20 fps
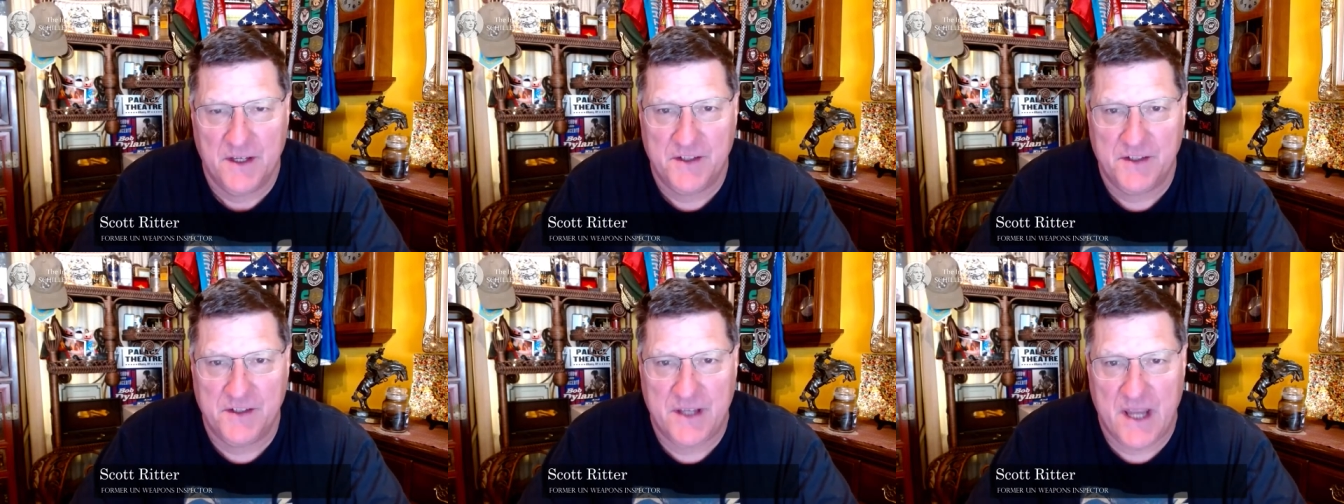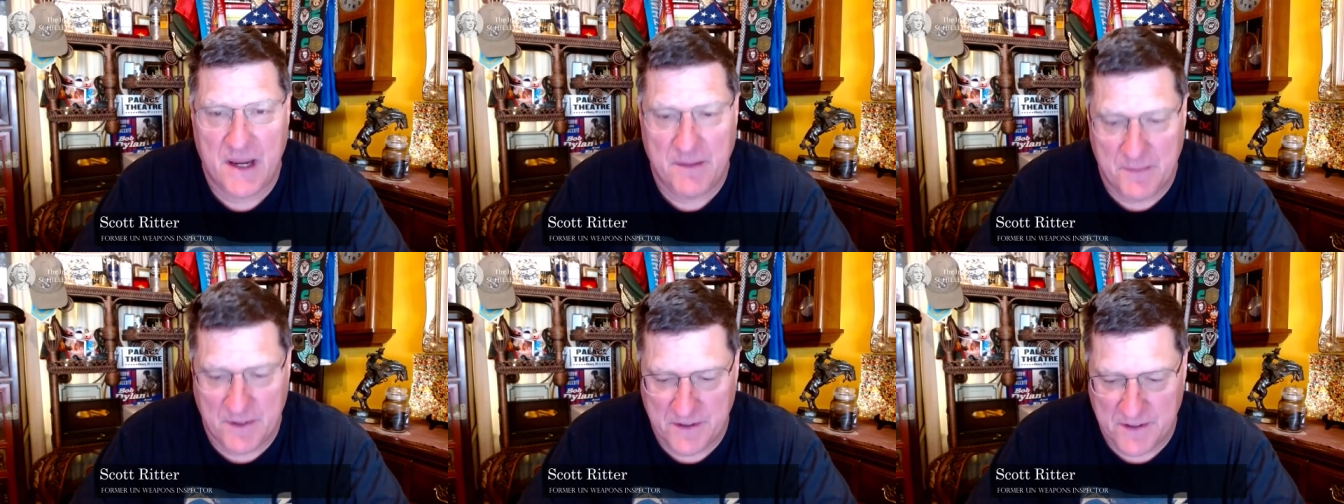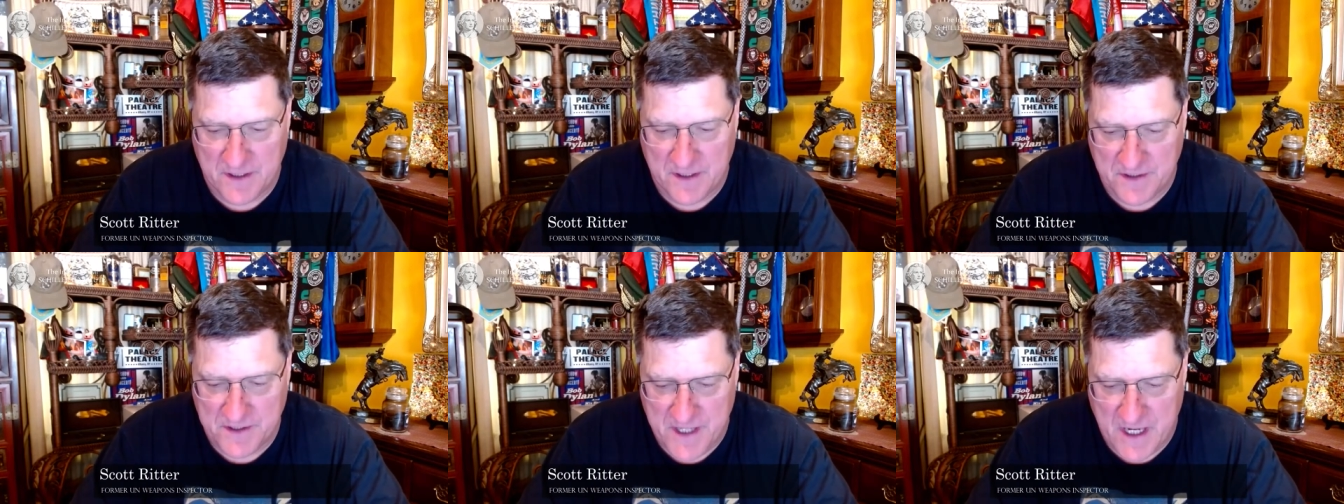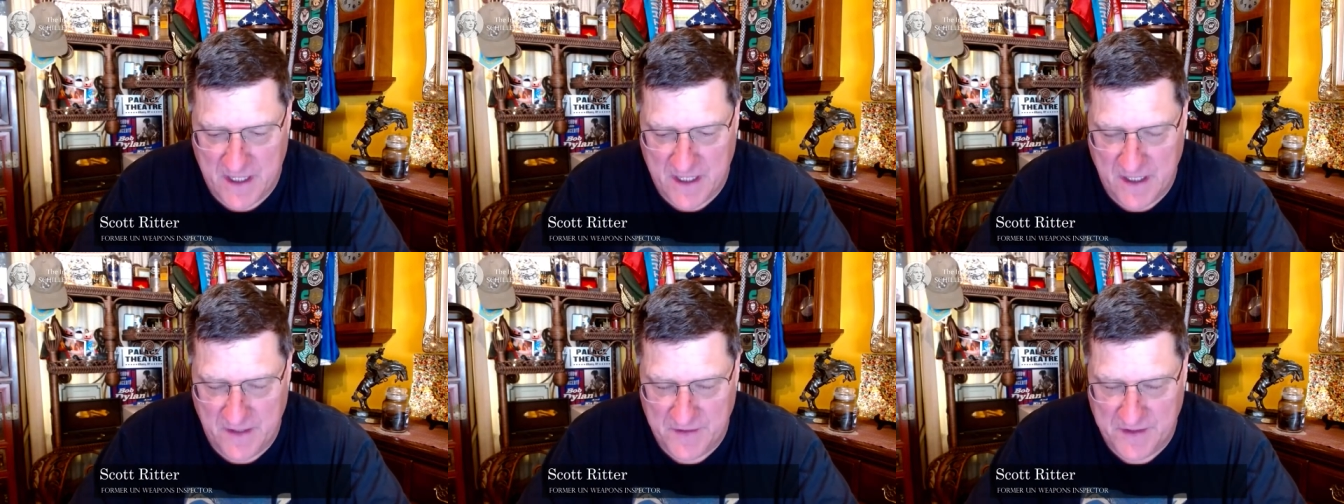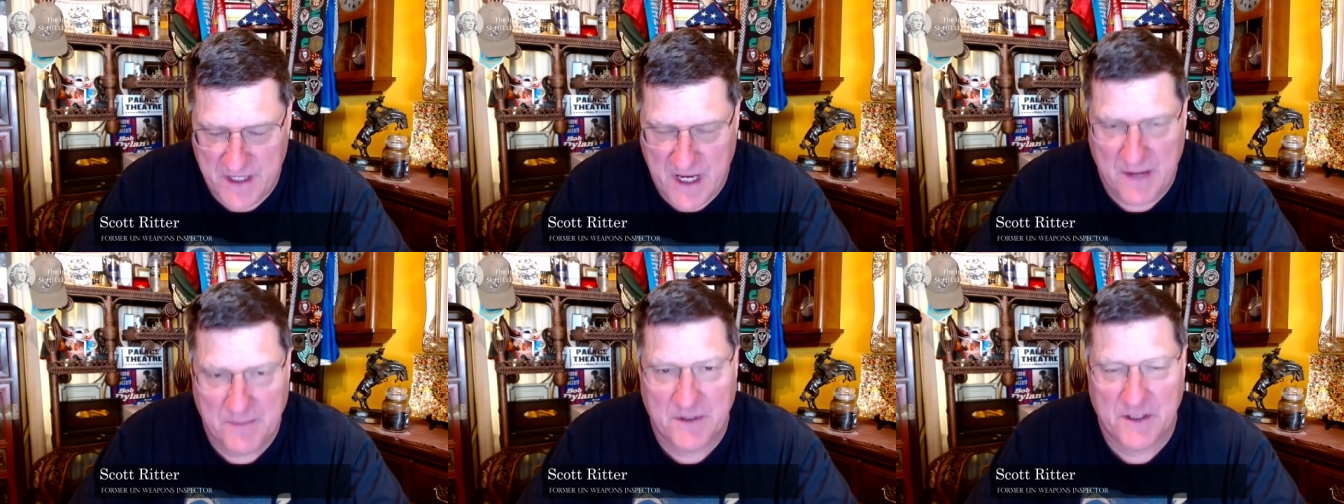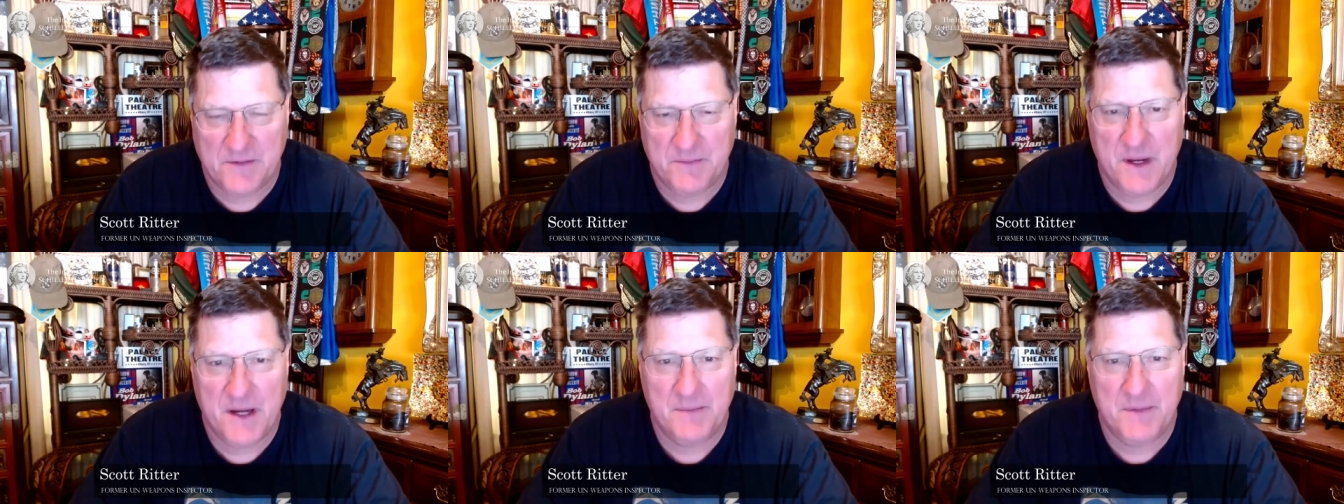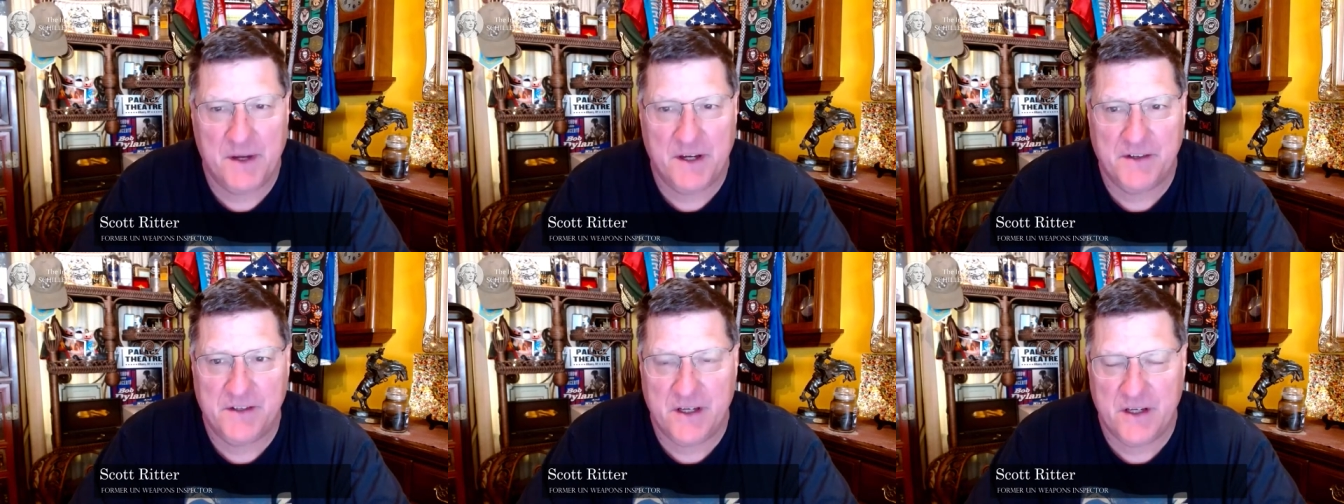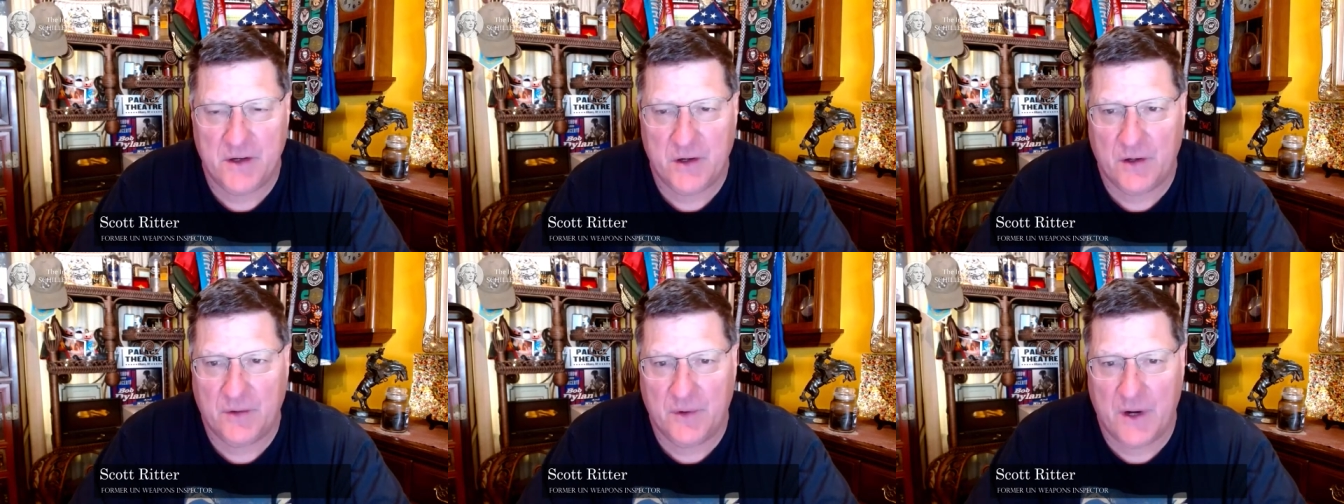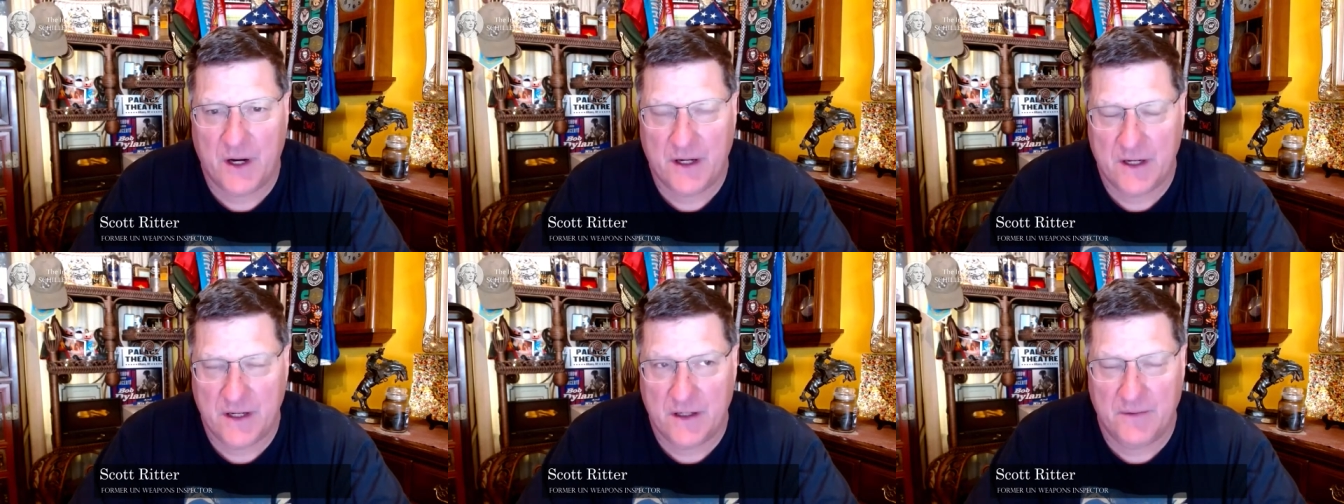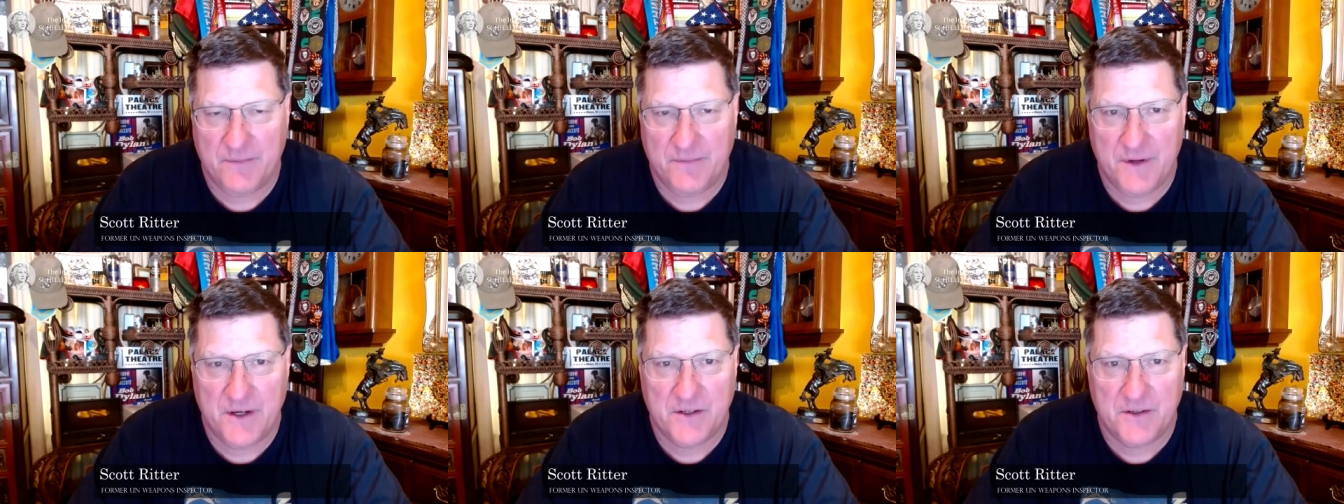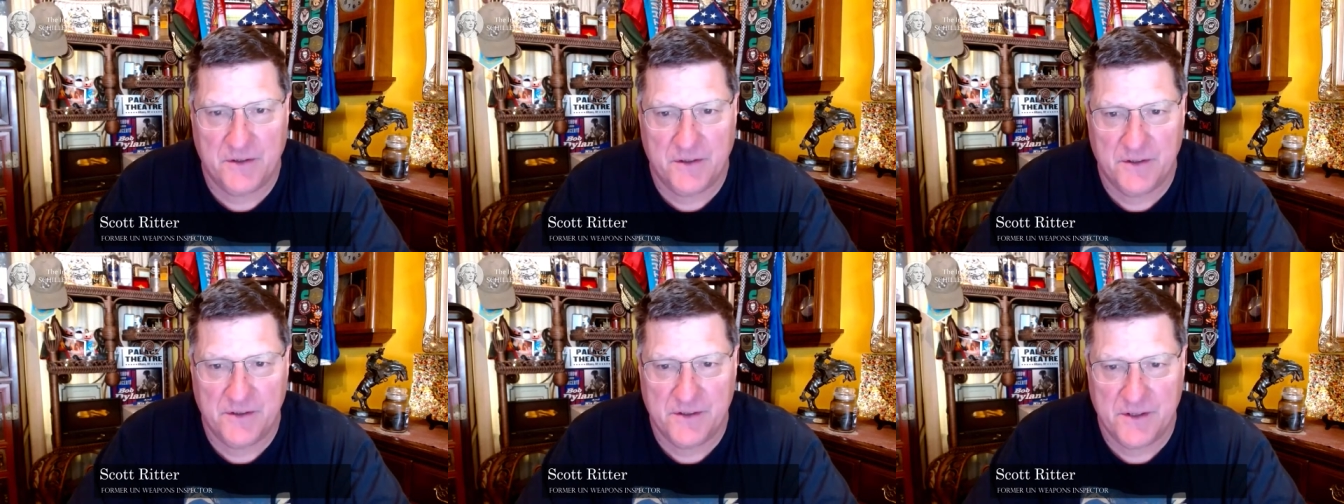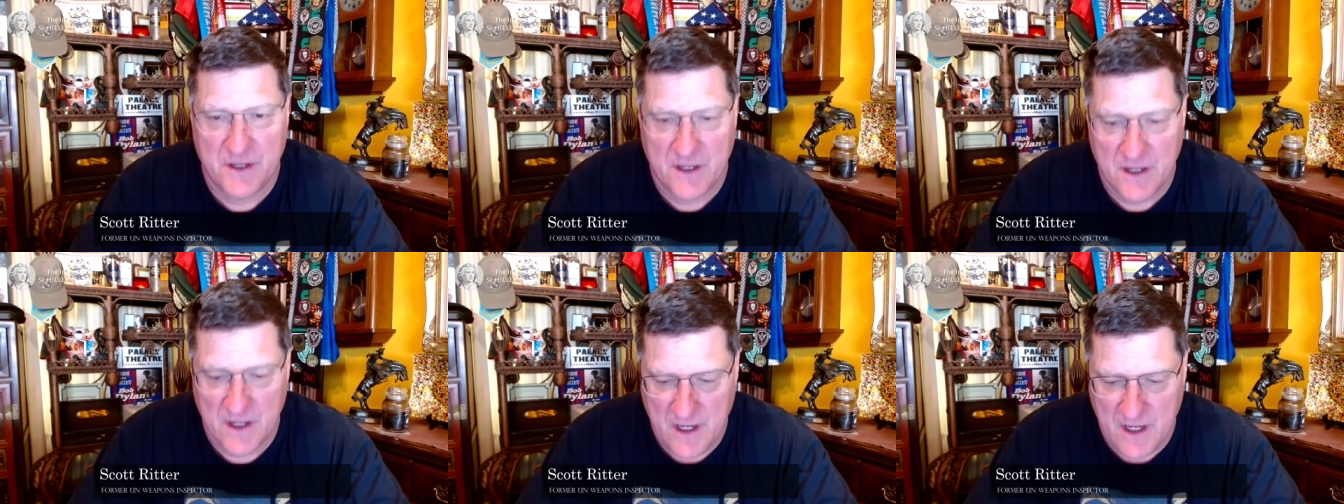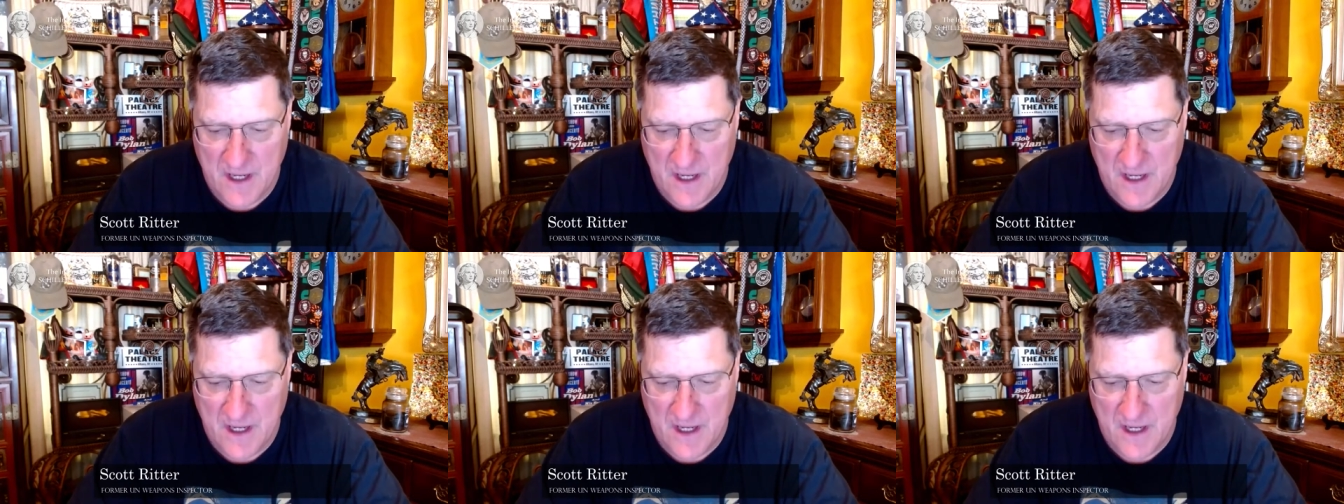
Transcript: statements, consecutive statements made by senior Iranian officials